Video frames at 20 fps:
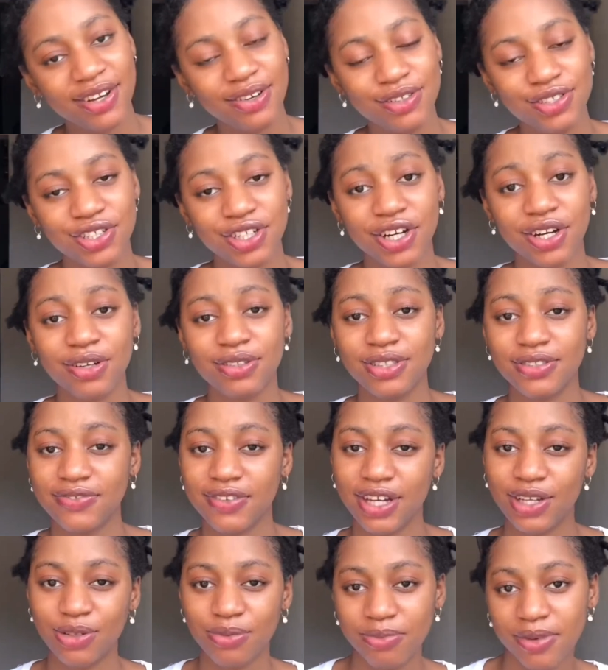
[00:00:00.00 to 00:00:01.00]
It's your girl
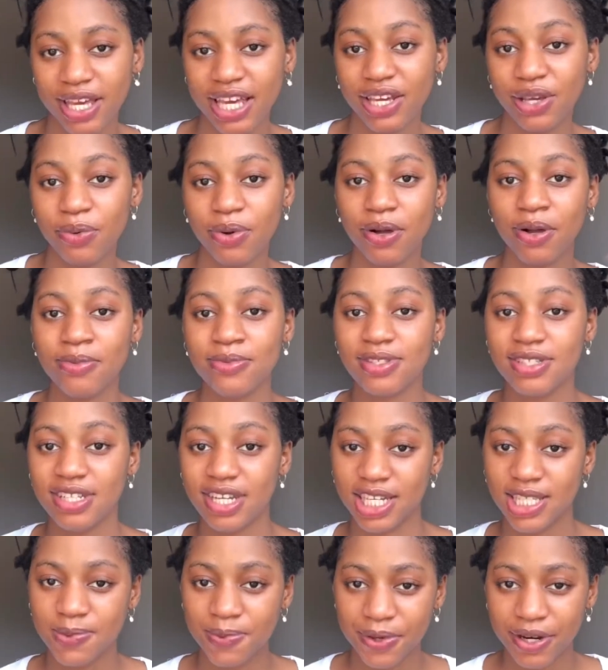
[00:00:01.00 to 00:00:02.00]
Divine Omey, and welcome to the
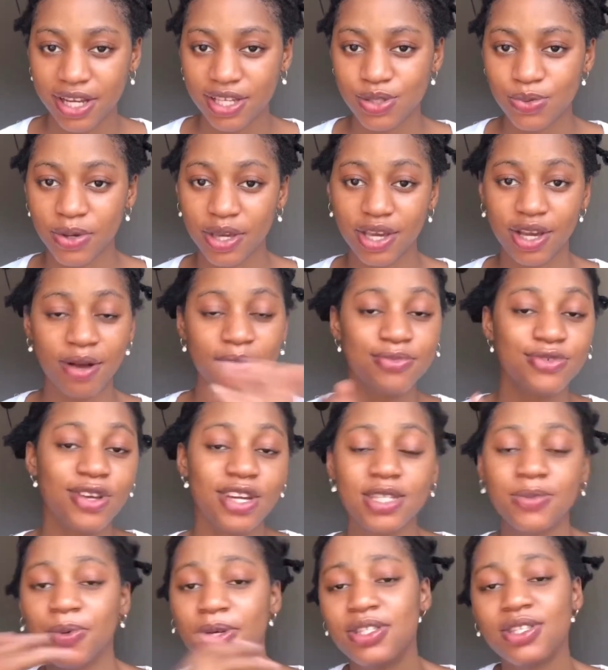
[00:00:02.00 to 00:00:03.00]
experience where you come to
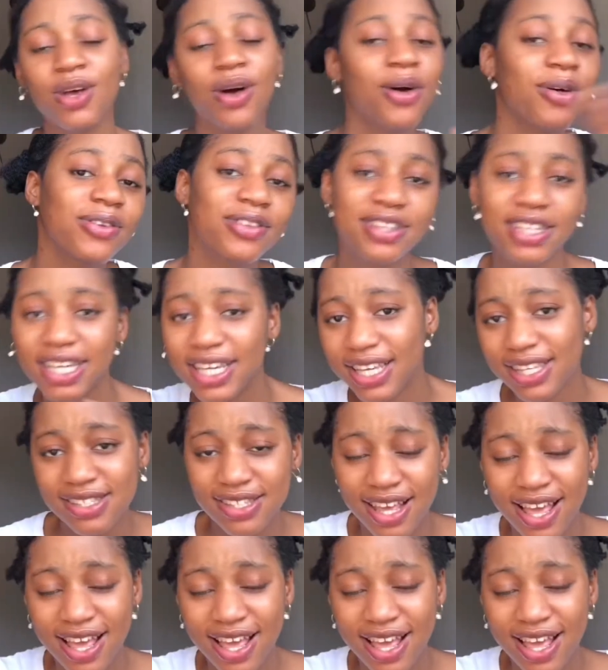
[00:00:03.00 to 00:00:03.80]
experience all things